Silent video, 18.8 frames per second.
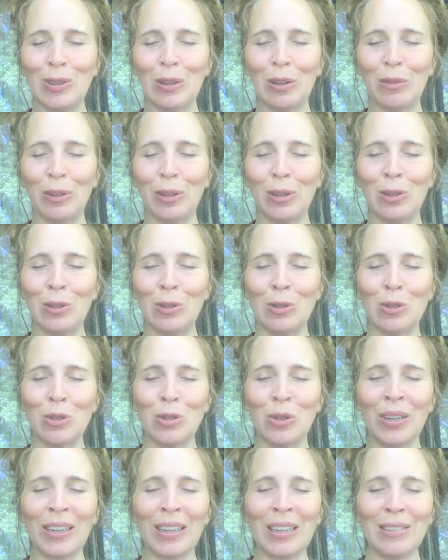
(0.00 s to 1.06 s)
So if you use
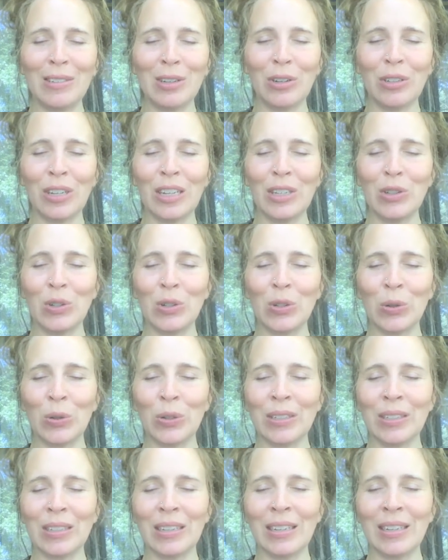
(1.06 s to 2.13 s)
trees or nature
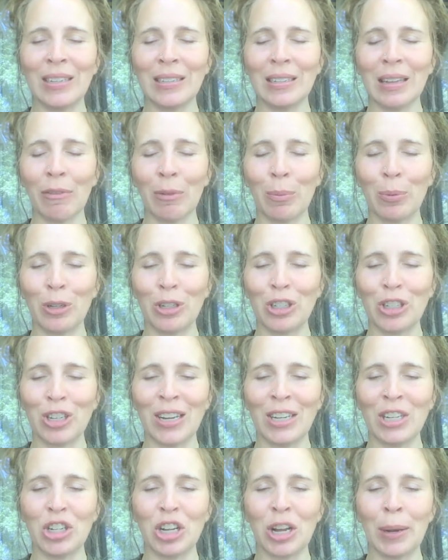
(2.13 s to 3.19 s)
sources, give
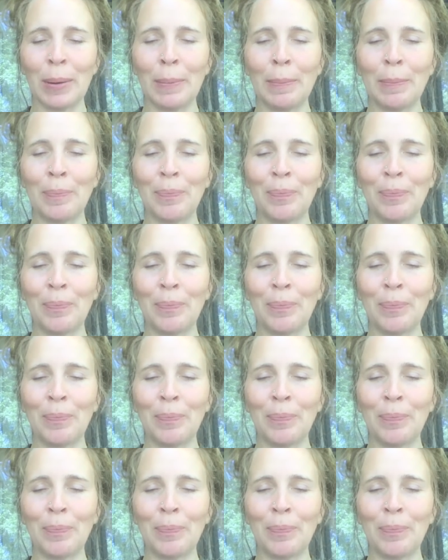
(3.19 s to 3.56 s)
appreciation.